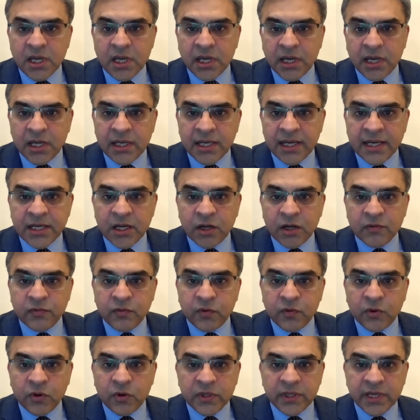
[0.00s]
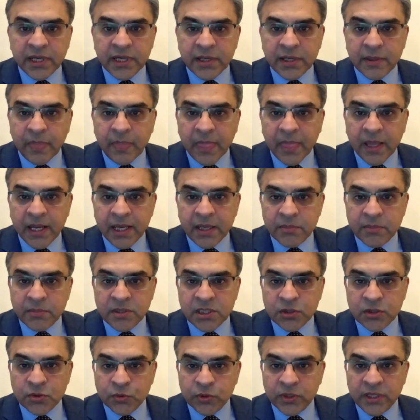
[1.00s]
laid out for their
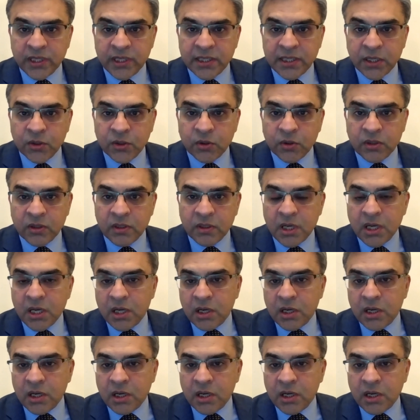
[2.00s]
IMGs who they take on